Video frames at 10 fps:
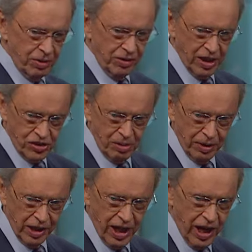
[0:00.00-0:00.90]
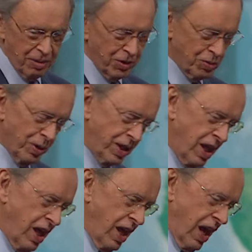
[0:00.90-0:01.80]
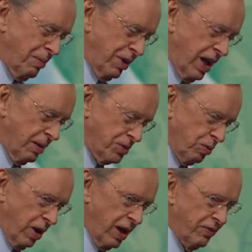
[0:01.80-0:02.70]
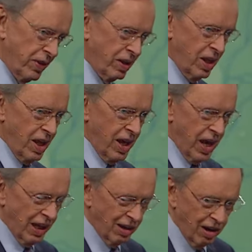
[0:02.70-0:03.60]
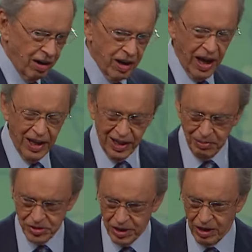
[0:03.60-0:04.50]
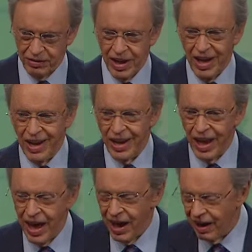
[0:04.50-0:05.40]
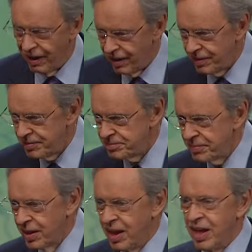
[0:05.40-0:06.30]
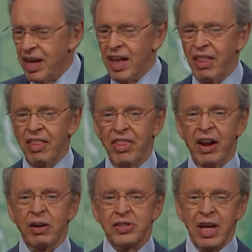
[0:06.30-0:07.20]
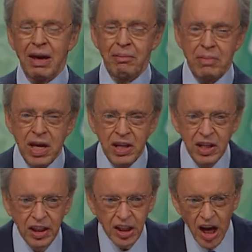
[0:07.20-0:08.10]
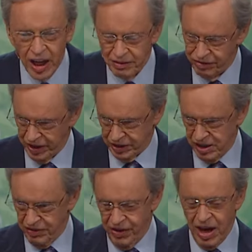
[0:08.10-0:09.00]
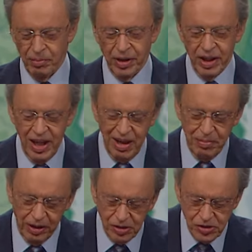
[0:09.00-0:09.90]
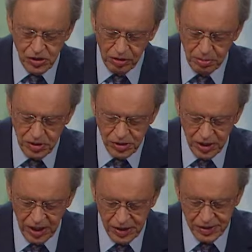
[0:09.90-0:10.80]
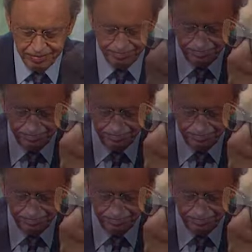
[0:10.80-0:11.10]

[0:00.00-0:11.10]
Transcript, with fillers: that they seemingly had between Abraham's wife and Hagar and himself, now there's immediate conflict in the family because the scripture says,